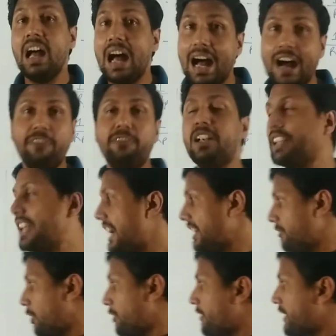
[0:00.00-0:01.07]
After
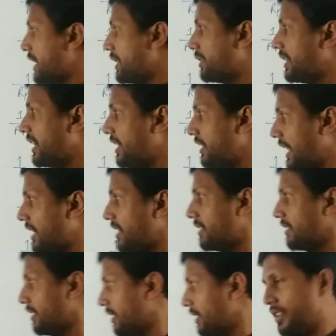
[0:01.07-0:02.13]
that, what we can say that
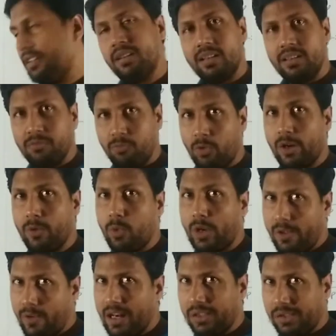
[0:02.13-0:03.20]

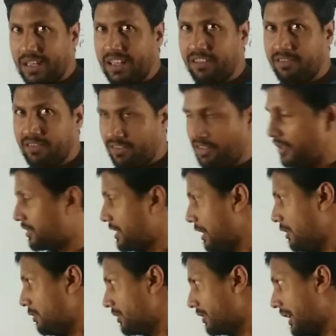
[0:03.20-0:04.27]
whatever I said just
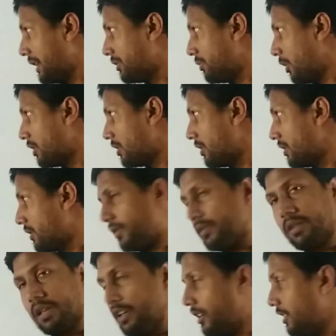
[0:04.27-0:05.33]
now, that's what's
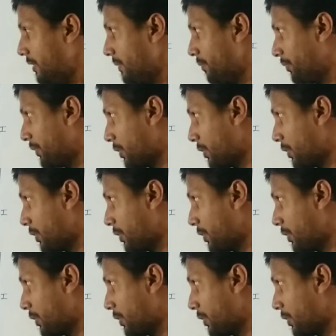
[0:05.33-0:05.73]
here.